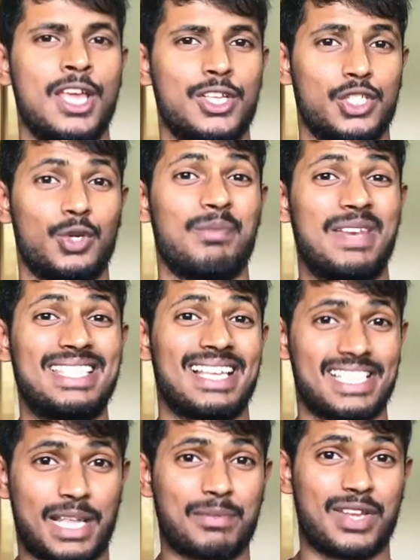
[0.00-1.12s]
So please
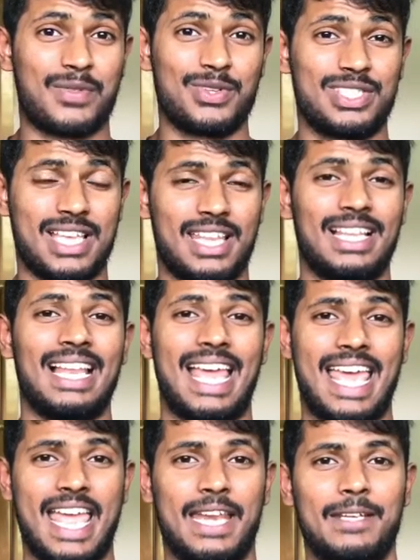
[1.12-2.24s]
subscribe to this channel
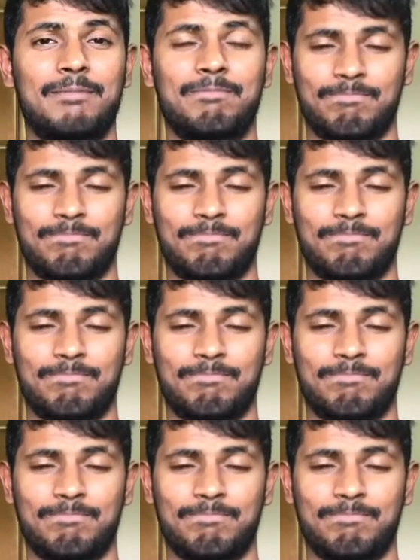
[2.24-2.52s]
and.